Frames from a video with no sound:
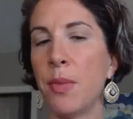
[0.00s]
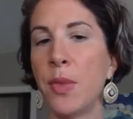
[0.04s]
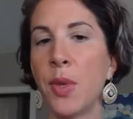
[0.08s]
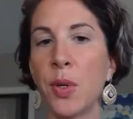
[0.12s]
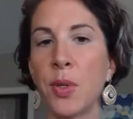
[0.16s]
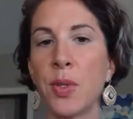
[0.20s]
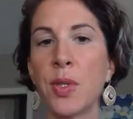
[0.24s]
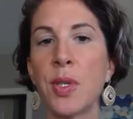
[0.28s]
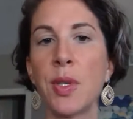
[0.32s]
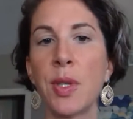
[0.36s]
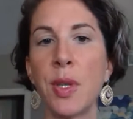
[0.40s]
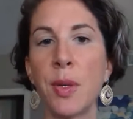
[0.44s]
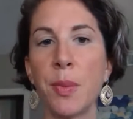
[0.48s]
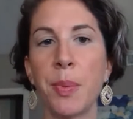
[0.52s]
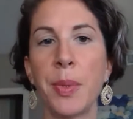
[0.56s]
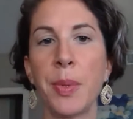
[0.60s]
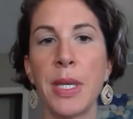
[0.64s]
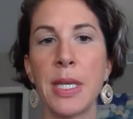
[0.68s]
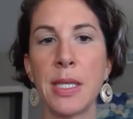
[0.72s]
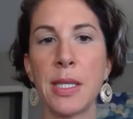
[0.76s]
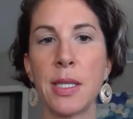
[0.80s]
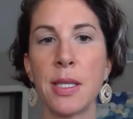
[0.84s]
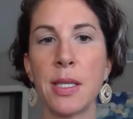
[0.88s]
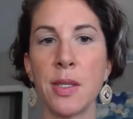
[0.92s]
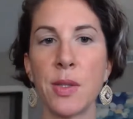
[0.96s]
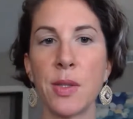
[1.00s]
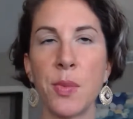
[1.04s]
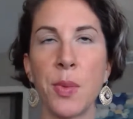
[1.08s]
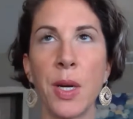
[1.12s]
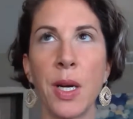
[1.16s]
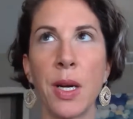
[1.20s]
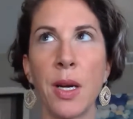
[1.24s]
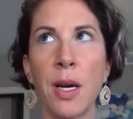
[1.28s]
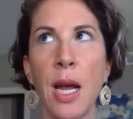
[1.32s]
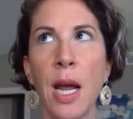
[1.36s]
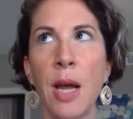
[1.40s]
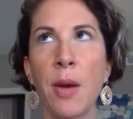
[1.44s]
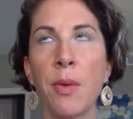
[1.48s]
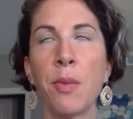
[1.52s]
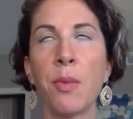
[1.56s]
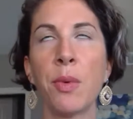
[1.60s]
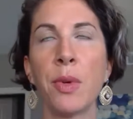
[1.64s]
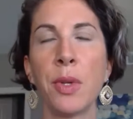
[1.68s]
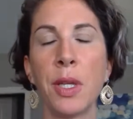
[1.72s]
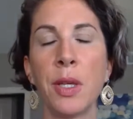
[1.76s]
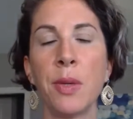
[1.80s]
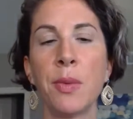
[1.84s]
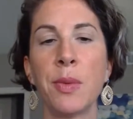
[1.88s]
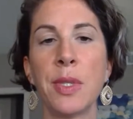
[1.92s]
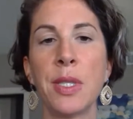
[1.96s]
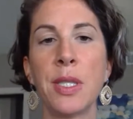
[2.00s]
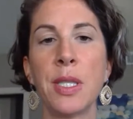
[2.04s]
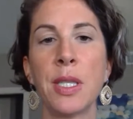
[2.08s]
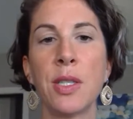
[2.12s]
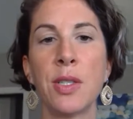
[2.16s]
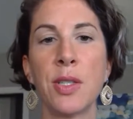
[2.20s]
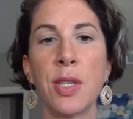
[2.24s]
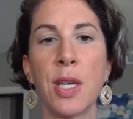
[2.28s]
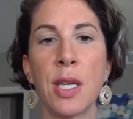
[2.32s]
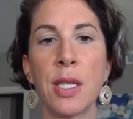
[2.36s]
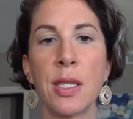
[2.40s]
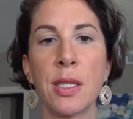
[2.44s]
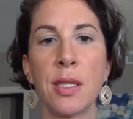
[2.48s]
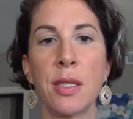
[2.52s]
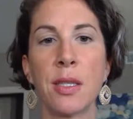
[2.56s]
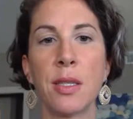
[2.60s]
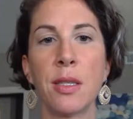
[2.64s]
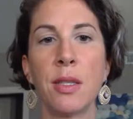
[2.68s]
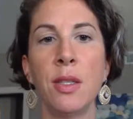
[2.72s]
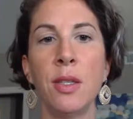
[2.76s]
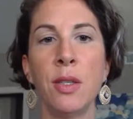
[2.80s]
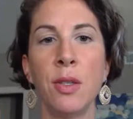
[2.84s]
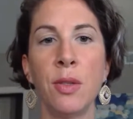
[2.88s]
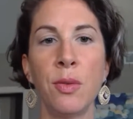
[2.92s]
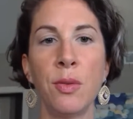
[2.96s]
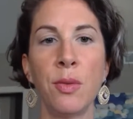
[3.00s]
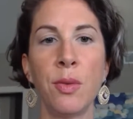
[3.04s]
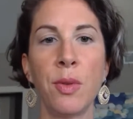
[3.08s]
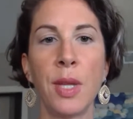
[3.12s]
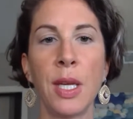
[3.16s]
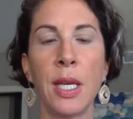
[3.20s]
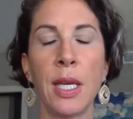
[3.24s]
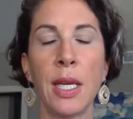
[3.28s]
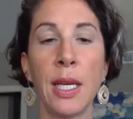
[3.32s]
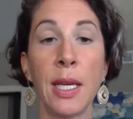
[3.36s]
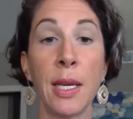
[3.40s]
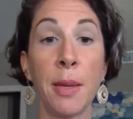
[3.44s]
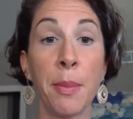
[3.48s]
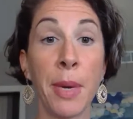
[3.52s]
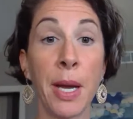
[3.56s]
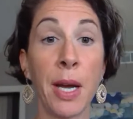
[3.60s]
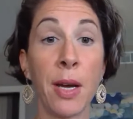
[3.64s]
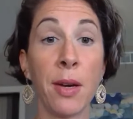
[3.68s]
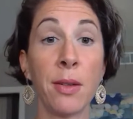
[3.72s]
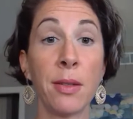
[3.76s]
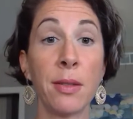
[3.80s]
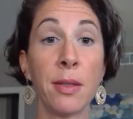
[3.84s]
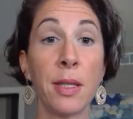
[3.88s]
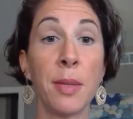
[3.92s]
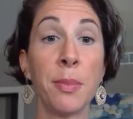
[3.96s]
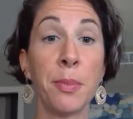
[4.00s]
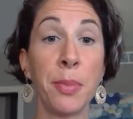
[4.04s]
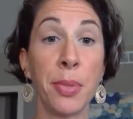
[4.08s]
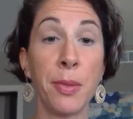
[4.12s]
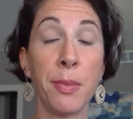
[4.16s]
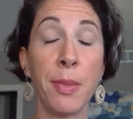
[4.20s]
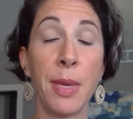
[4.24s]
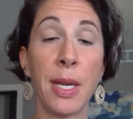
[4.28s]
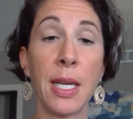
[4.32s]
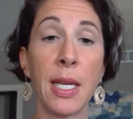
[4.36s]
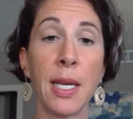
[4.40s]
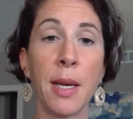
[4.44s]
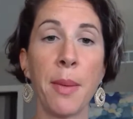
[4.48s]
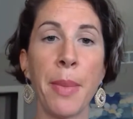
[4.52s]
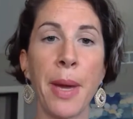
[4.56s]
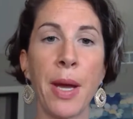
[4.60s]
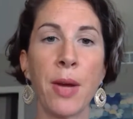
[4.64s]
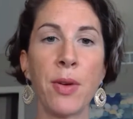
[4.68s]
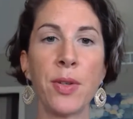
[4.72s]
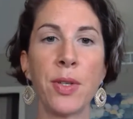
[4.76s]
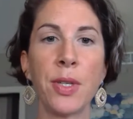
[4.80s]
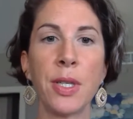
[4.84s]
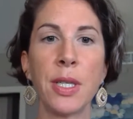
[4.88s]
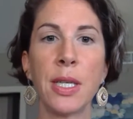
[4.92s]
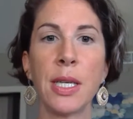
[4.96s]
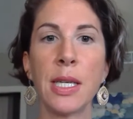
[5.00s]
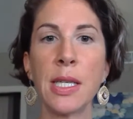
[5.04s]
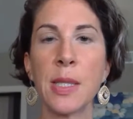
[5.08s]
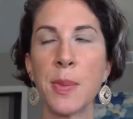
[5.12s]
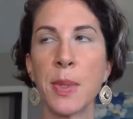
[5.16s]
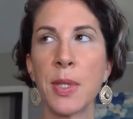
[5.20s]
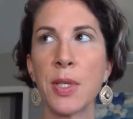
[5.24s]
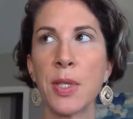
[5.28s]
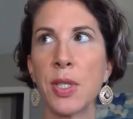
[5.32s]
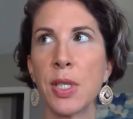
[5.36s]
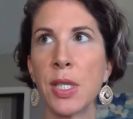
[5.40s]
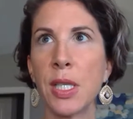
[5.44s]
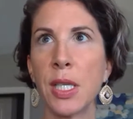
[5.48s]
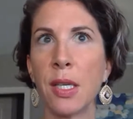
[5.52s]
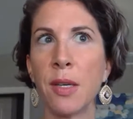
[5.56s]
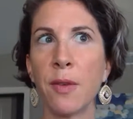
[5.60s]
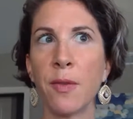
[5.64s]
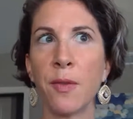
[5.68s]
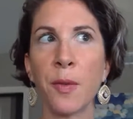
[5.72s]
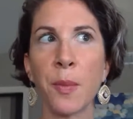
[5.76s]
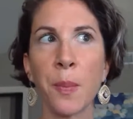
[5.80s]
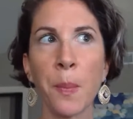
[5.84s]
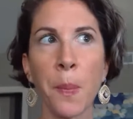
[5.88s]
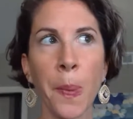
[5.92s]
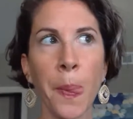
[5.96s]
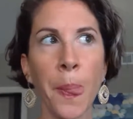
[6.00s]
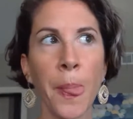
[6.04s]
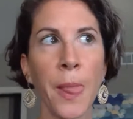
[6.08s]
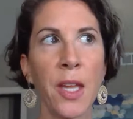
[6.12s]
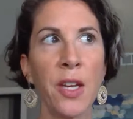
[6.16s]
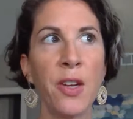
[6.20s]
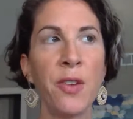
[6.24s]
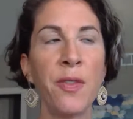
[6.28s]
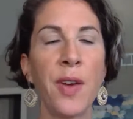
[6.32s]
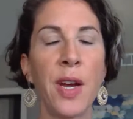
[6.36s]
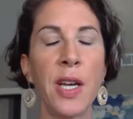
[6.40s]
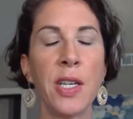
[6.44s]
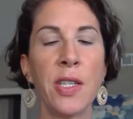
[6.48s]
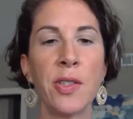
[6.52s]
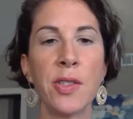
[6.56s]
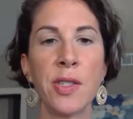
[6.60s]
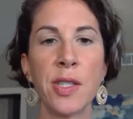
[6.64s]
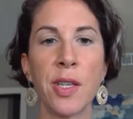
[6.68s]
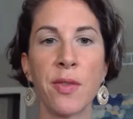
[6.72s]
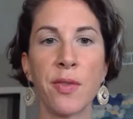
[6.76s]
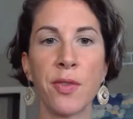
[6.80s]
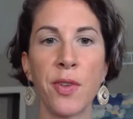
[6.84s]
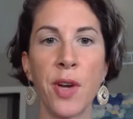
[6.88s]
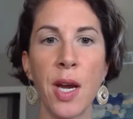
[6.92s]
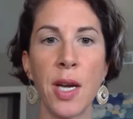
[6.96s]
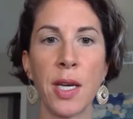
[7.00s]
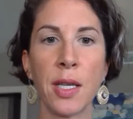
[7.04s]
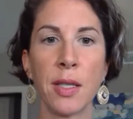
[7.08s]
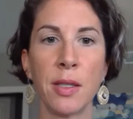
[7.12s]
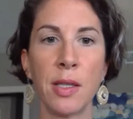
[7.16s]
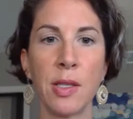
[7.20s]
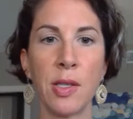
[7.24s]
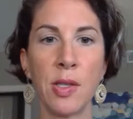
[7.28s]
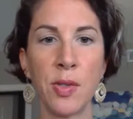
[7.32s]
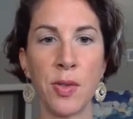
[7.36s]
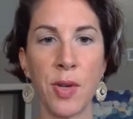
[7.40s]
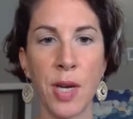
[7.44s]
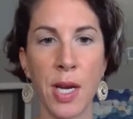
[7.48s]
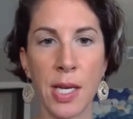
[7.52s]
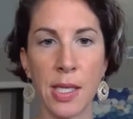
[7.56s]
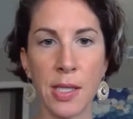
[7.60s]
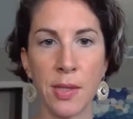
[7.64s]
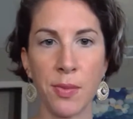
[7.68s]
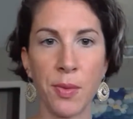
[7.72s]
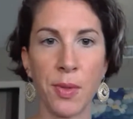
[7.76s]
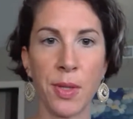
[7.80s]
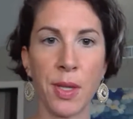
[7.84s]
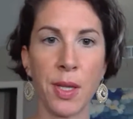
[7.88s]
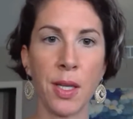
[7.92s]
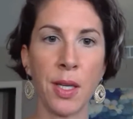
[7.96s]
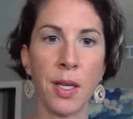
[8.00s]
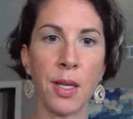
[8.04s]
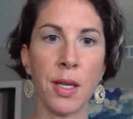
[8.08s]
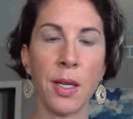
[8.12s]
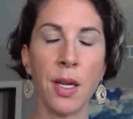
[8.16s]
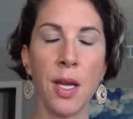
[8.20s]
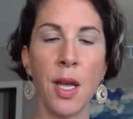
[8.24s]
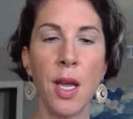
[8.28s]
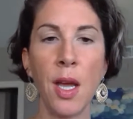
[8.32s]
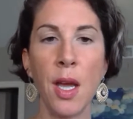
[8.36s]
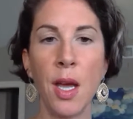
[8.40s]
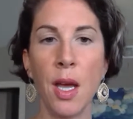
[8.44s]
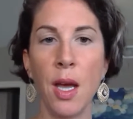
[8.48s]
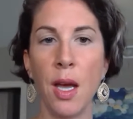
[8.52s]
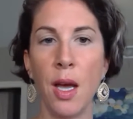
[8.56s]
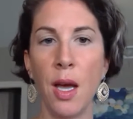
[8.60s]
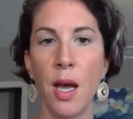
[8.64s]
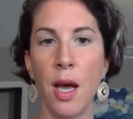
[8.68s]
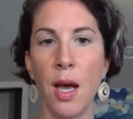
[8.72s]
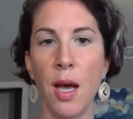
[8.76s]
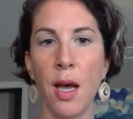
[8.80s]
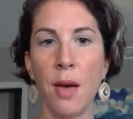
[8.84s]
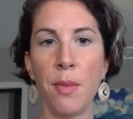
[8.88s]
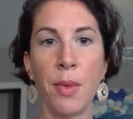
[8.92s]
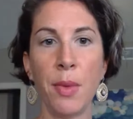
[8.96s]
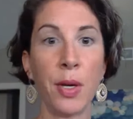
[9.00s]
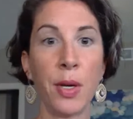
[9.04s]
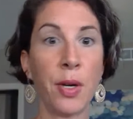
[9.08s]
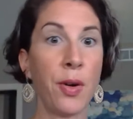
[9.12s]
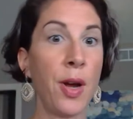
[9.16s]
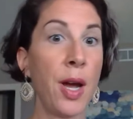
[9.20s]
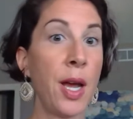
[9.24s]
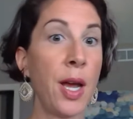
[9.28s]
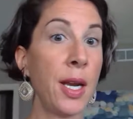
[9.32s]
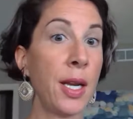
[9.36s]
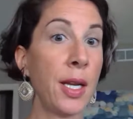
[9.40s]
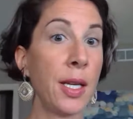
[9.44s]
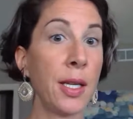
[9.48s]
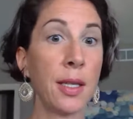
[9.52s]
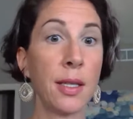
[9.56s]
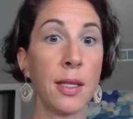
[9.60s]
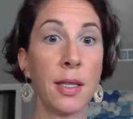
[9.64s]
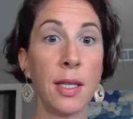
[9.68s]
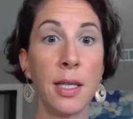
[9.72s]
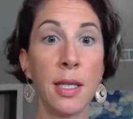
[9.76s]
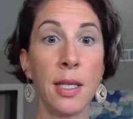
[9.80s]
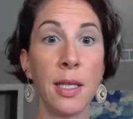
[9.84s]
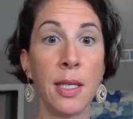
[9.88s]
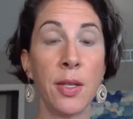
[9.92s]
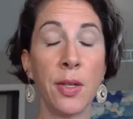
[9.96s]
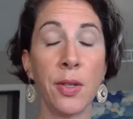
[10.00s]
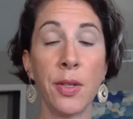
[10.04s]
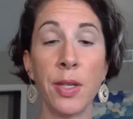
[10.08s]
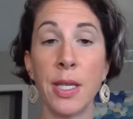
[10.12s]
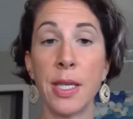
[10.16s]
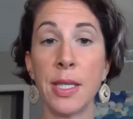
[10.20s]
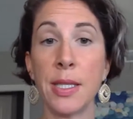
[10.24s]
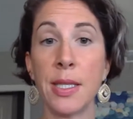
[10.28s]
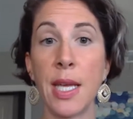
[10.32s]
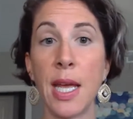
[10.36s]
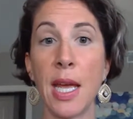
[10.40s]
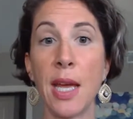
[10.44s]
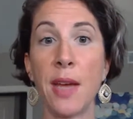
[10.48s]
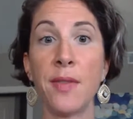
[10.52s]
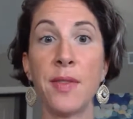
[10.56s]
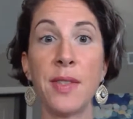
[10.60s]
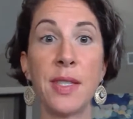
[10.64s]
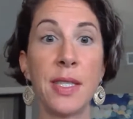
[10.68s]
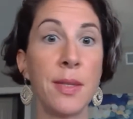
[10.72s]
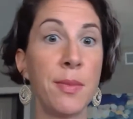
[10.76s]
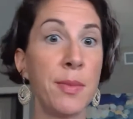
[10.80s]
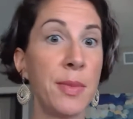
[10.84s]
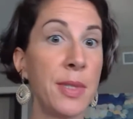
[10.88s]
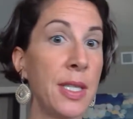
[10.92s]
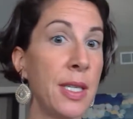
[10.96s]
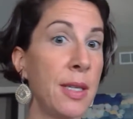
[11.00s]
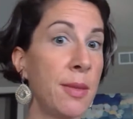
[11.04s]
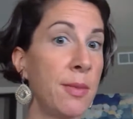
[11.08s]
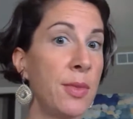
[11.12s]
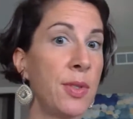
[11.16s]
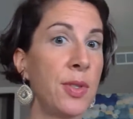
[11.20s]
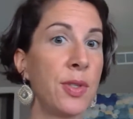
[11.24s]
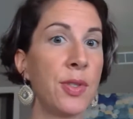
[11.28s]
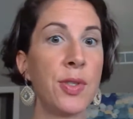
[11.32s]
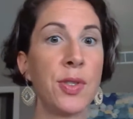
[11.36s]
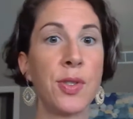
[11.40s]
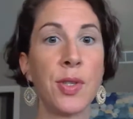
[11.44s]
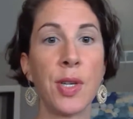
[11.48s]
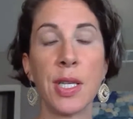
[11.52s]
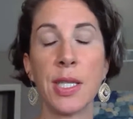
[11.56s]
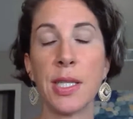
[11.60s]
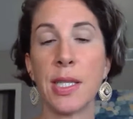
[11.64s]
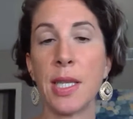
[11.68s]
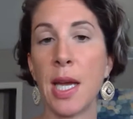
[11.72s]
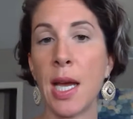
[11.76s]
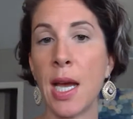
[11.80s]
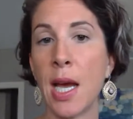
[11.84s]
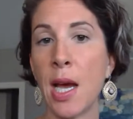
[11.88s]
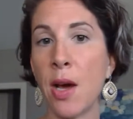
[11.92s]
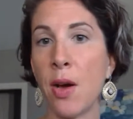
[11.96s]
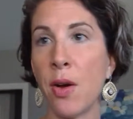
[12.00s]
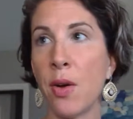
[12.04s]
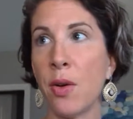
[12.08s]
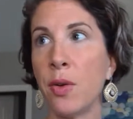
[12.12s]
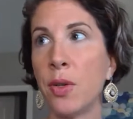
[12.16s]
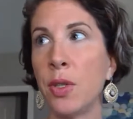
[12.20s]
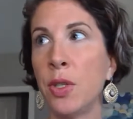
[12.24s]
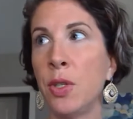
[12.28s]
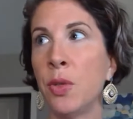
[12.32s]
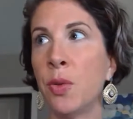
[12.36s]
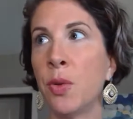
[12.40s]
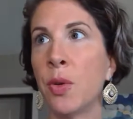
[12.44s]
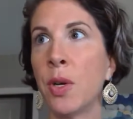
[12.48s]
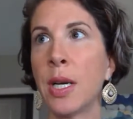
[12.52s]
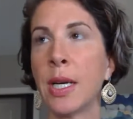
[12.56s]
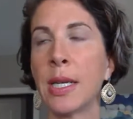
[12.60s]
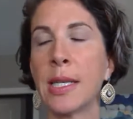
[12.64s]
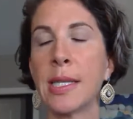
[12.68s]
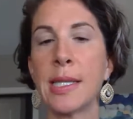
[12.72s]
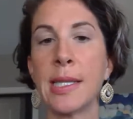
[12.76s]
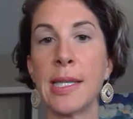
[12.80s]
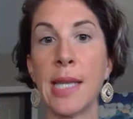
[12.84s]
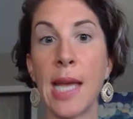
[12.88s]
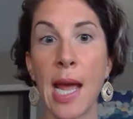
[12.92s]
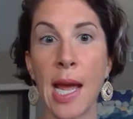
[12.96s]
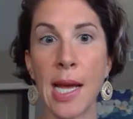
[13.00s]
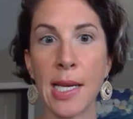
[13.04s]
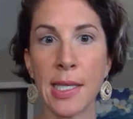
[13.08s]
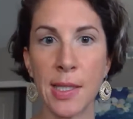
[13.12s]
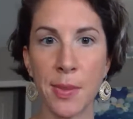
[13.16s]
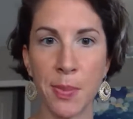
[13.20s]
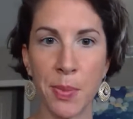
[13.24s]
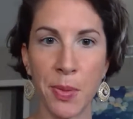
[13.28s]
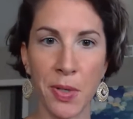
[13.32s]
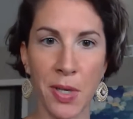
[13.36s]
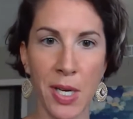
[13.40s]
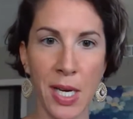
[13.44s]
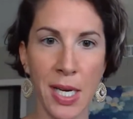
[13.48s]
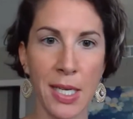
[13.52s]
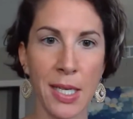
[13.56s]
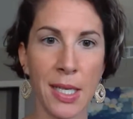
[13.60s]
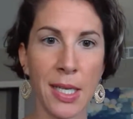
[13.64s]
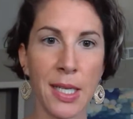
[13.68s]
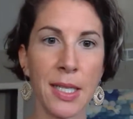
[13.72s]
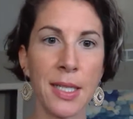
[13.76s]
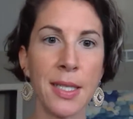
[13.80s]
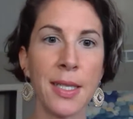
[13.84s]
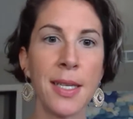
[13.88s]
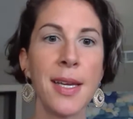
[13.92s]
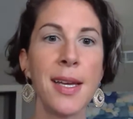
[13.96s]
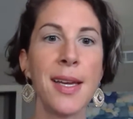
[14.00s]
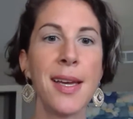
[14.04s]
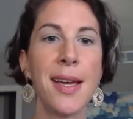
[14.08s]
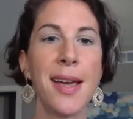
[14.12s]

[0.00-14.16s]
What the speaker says: those are the places where I really would suggest you thinking about implementing a boundary, especially if you find yourself chronically stressed with a chronic illness, have symptoms, you're stressed out, you're exasperated.